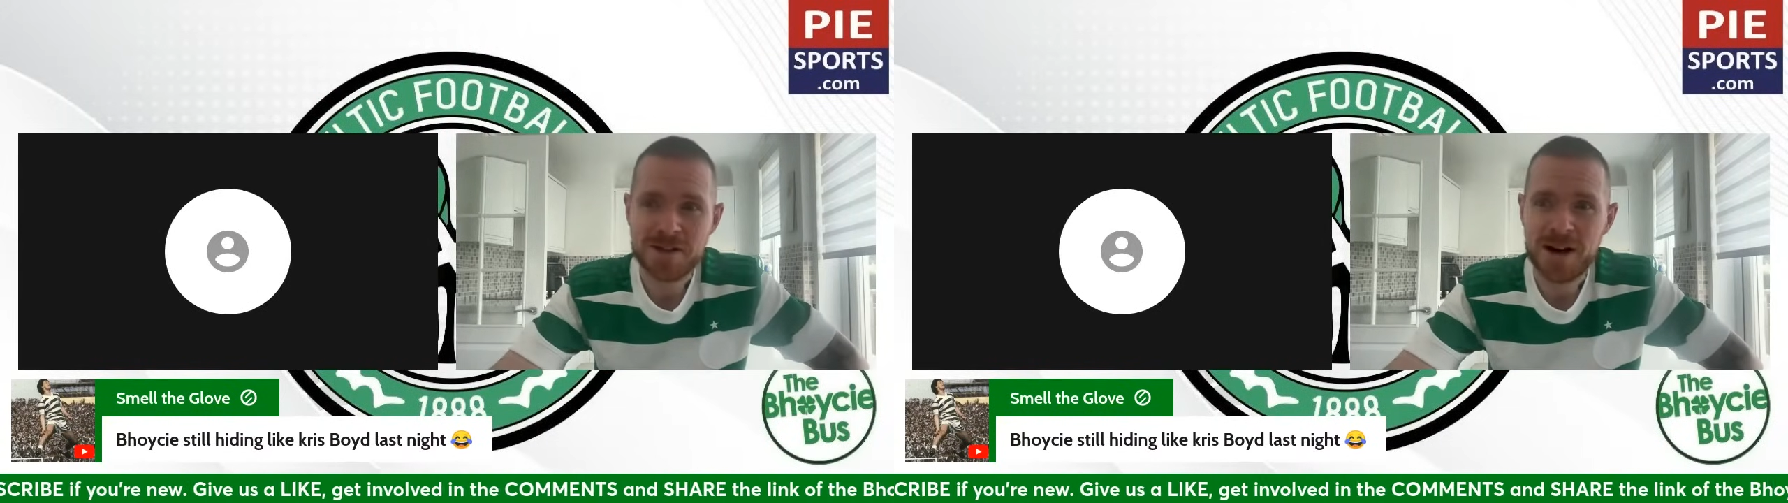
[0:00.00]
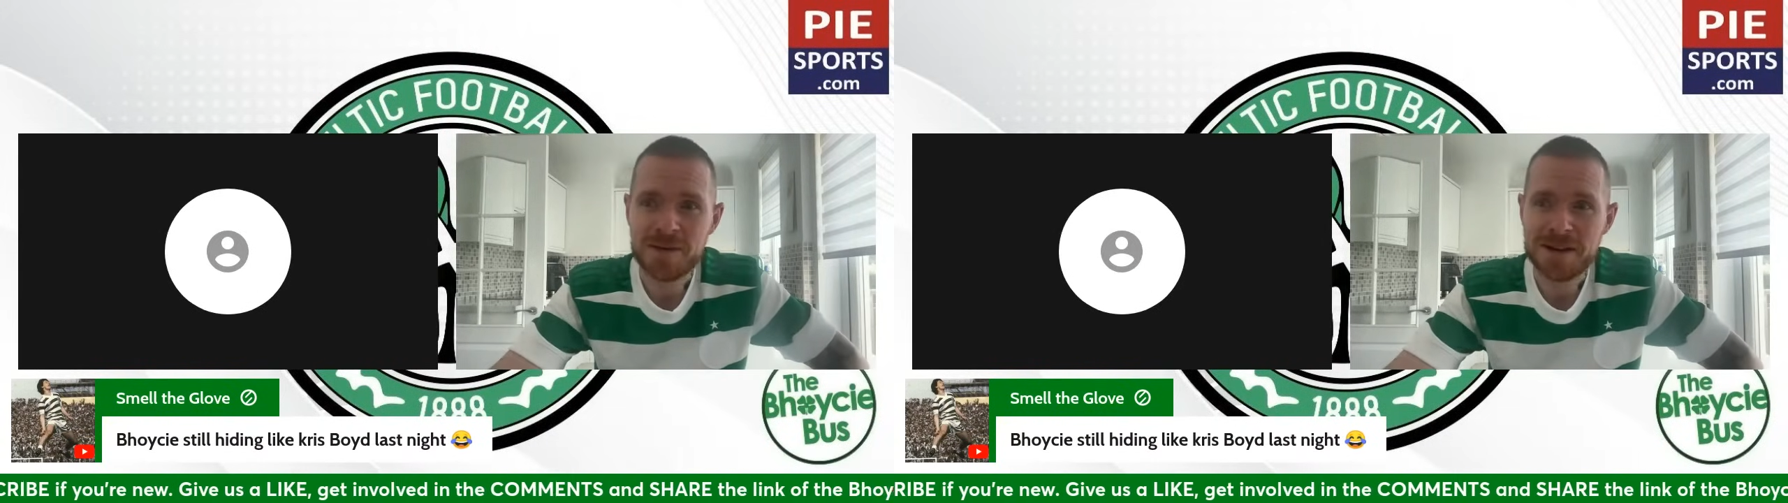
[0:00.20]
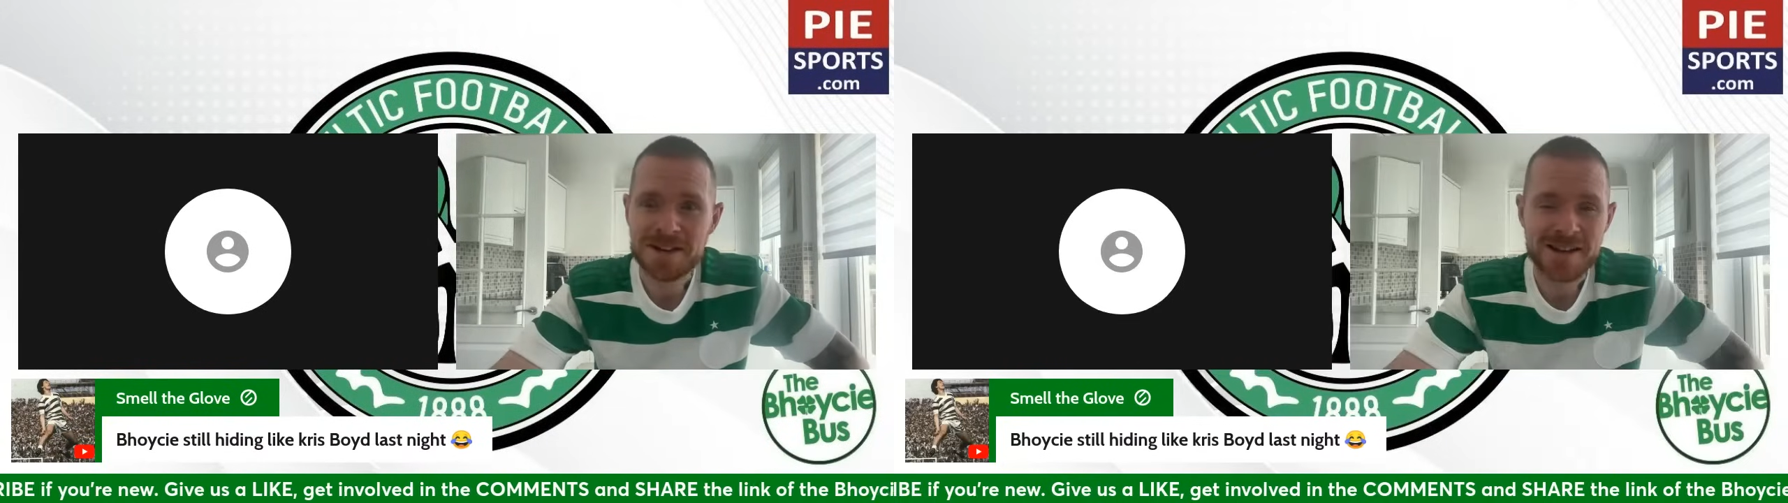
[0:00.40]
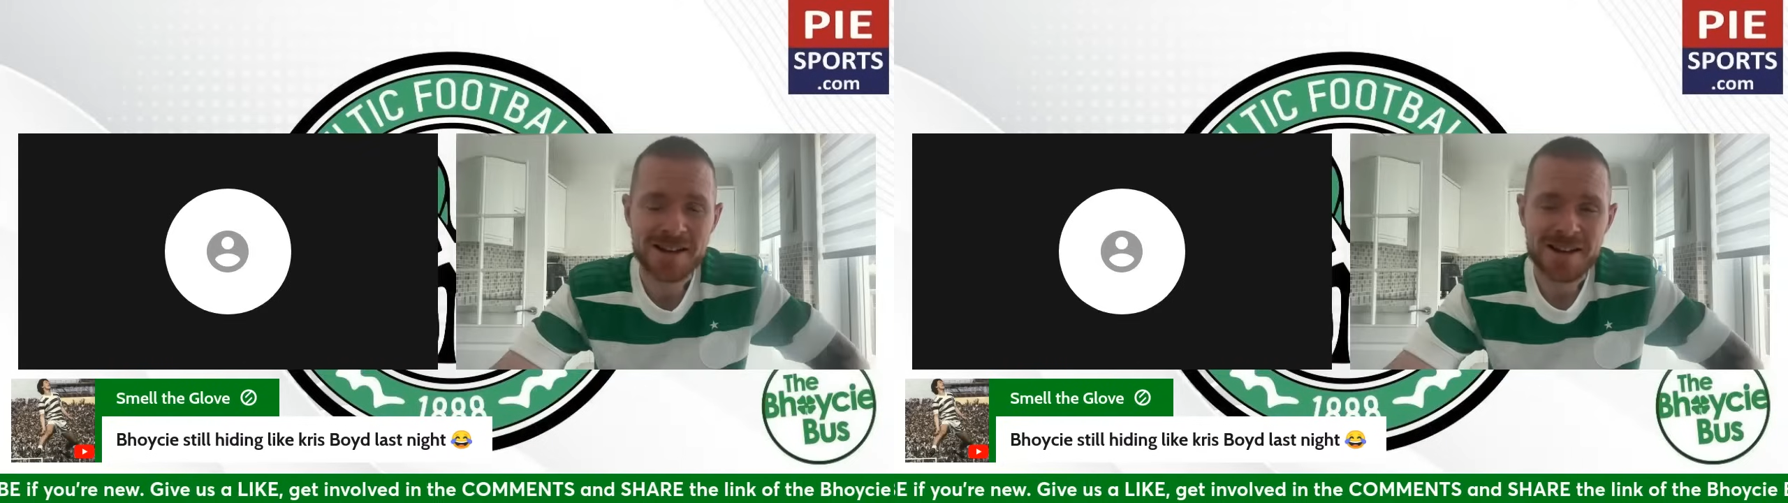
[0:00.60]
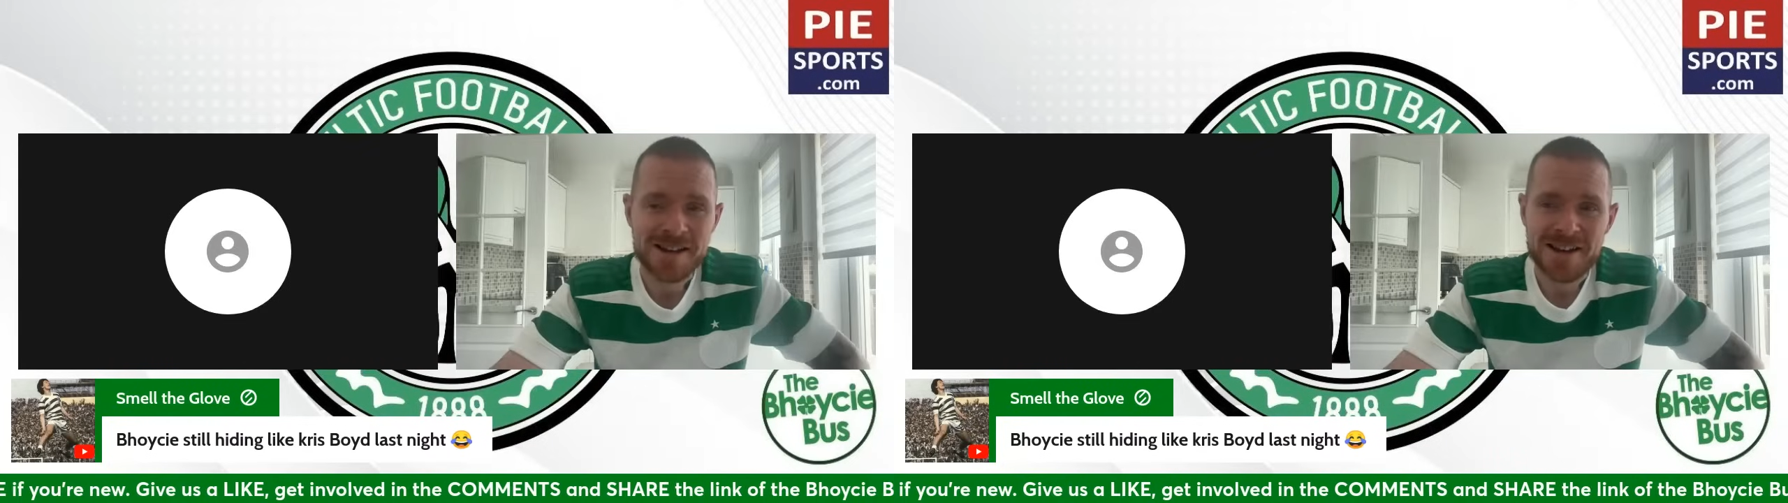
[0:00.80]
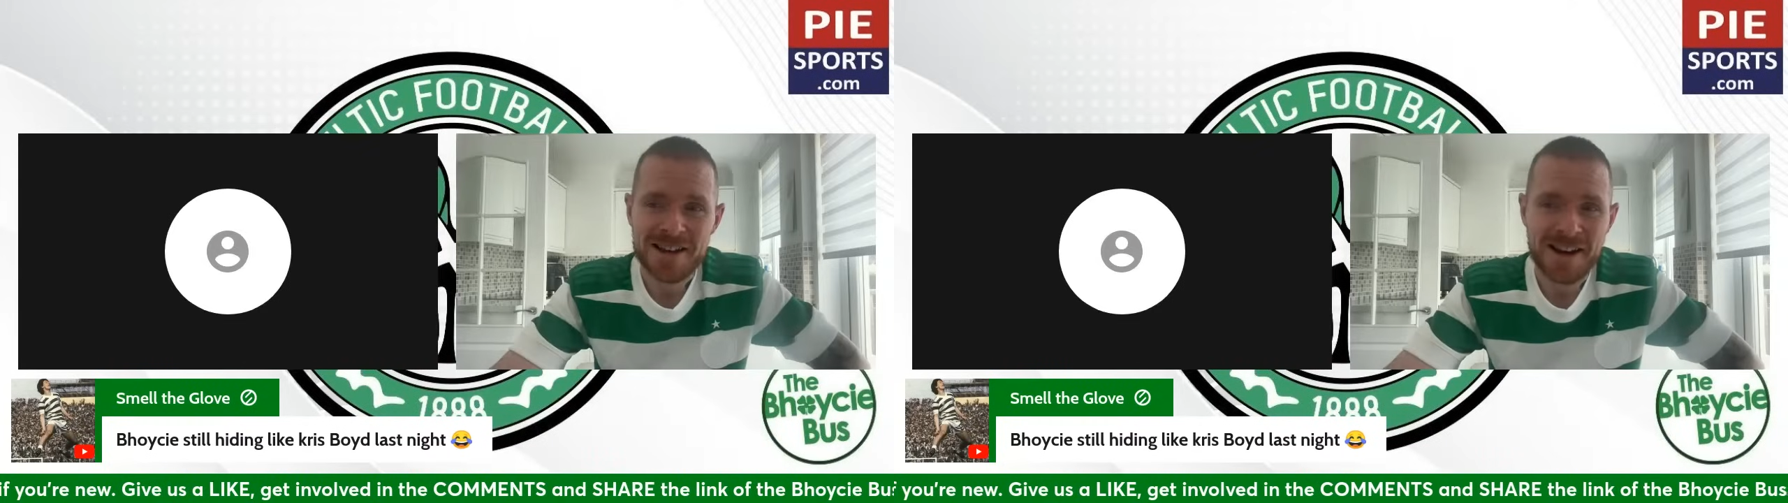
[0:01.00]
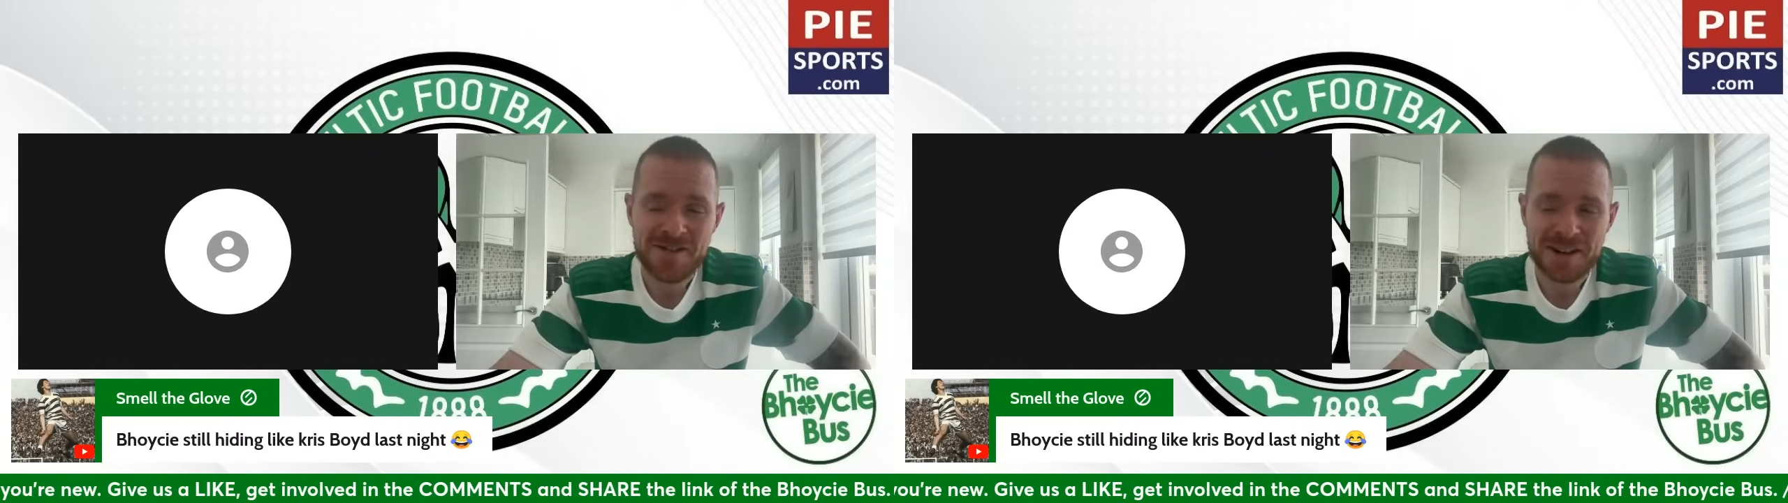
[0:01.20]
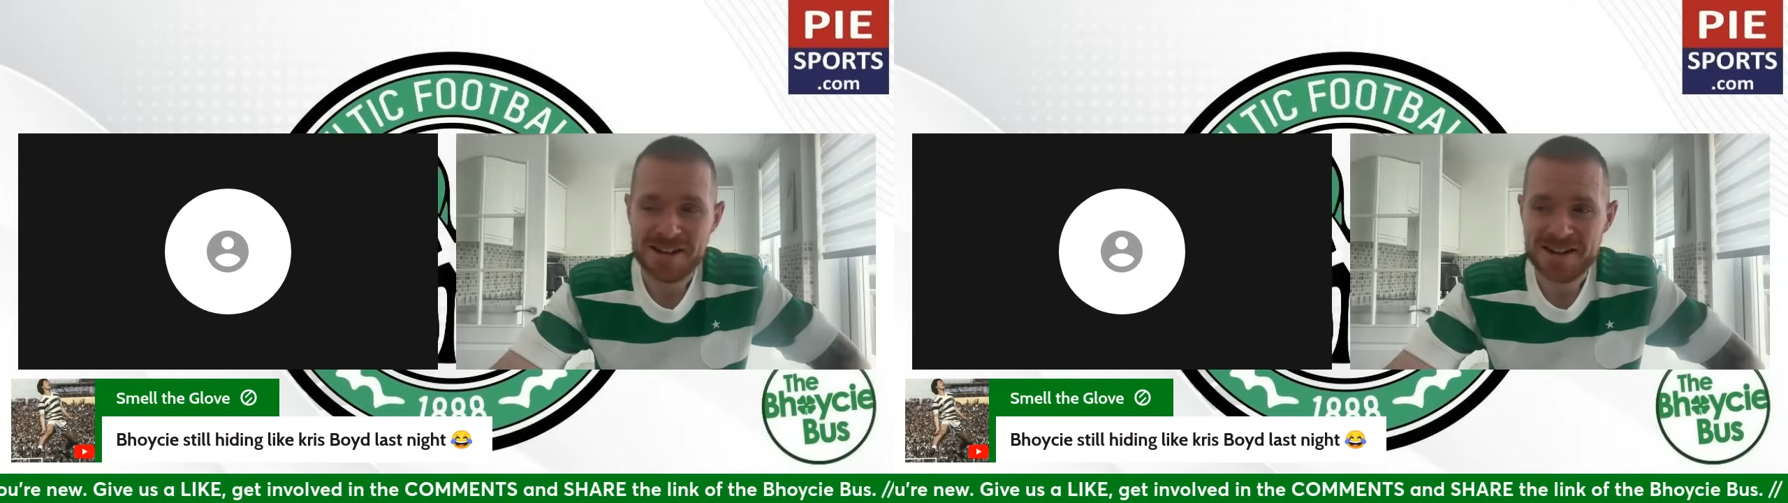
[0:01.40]
You know what I mean? And I
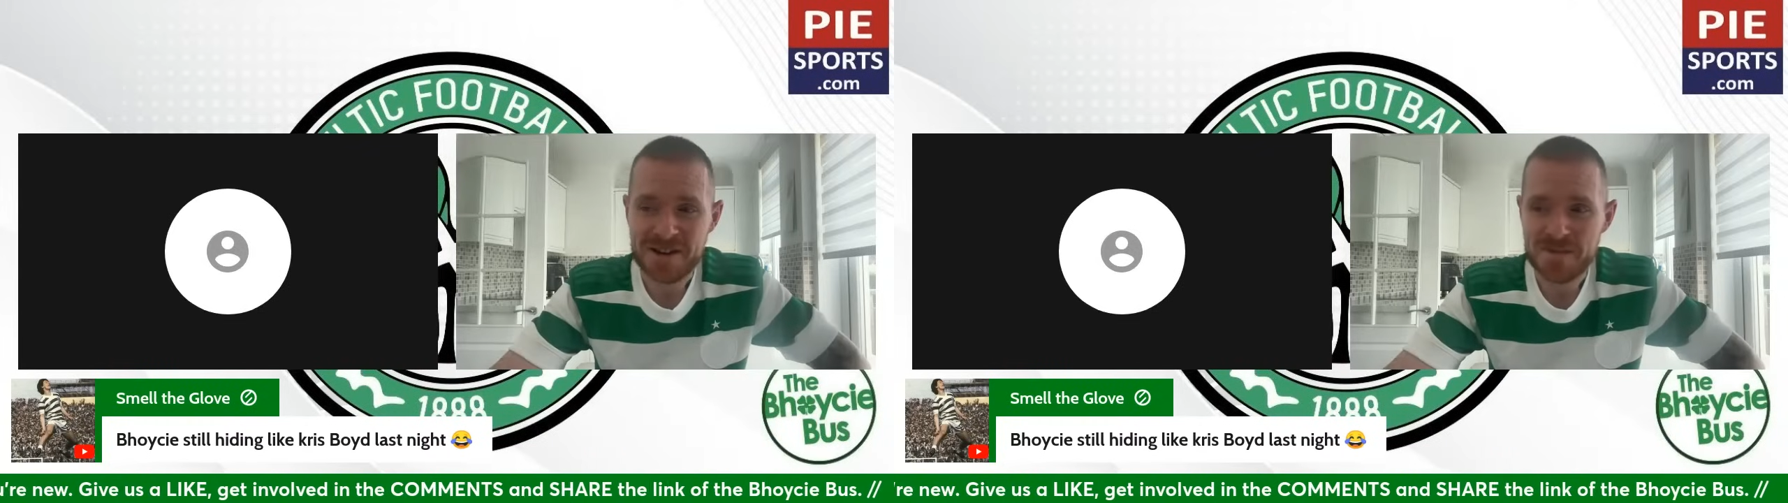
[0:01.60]
think